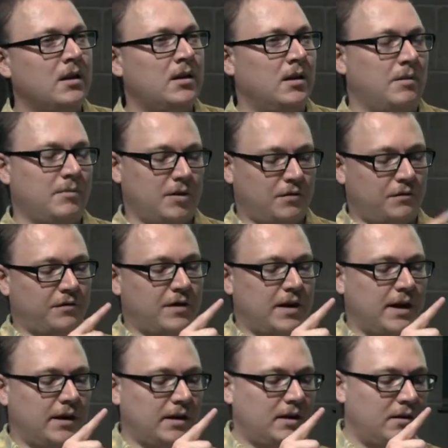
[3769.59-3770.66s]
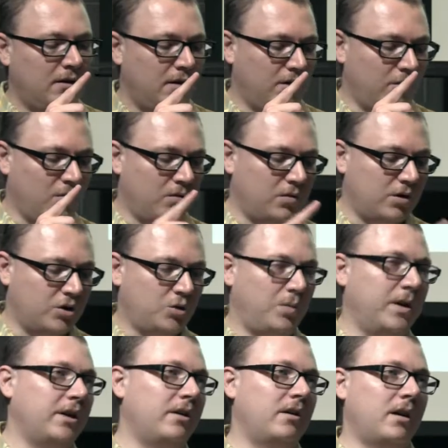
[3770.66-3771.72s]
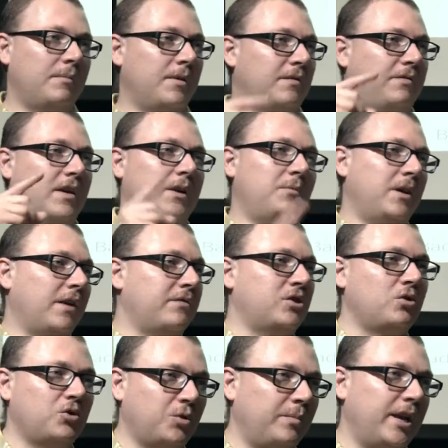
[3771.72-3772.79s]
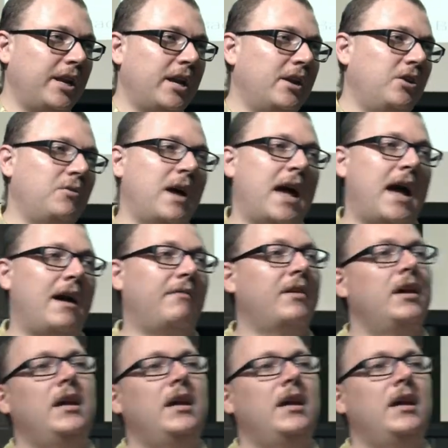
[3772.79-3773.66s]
I'm going to go find your Twitter. I'm going to find whatever social media you have.